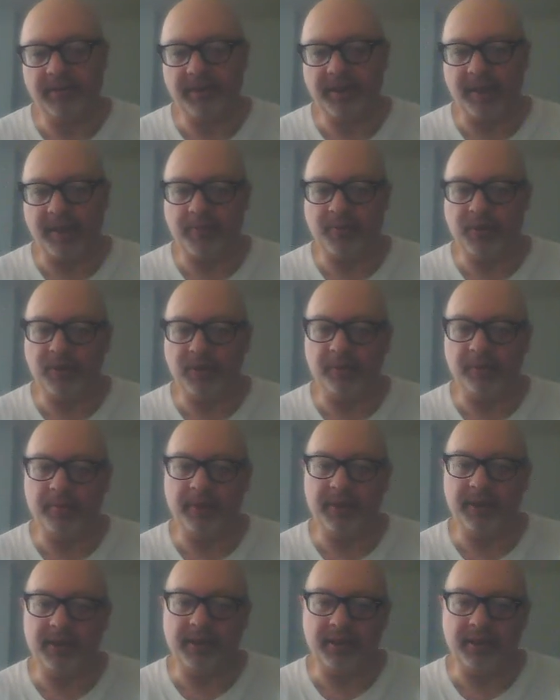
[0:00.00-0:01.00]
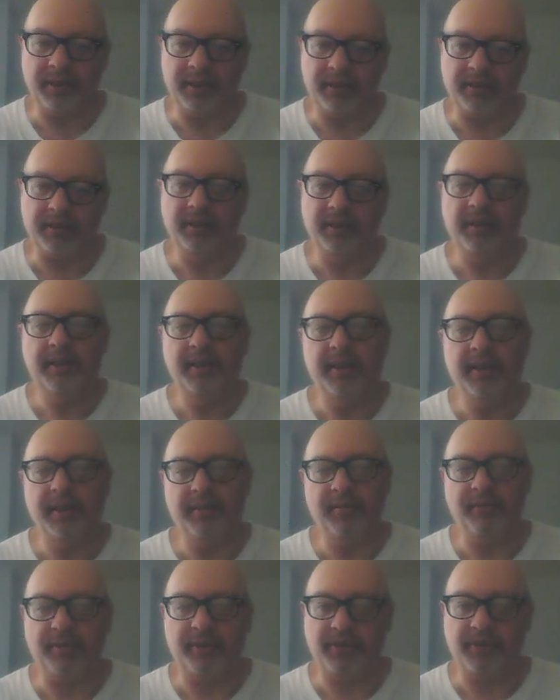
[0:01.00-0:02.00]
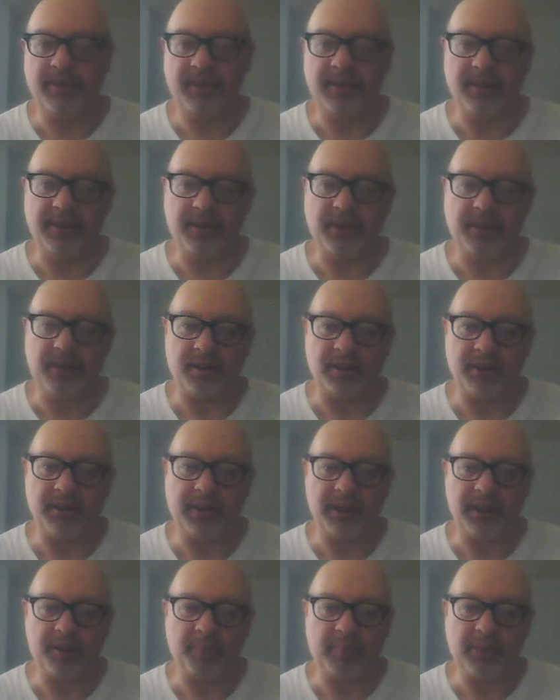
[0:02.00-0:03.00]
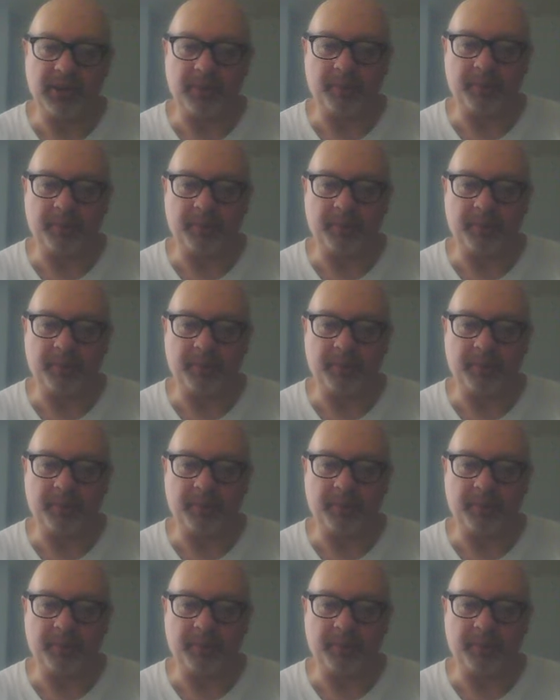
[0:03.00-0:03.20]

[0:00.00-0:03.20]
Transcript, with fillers: Dempsey will be in there. If there's an additional set piece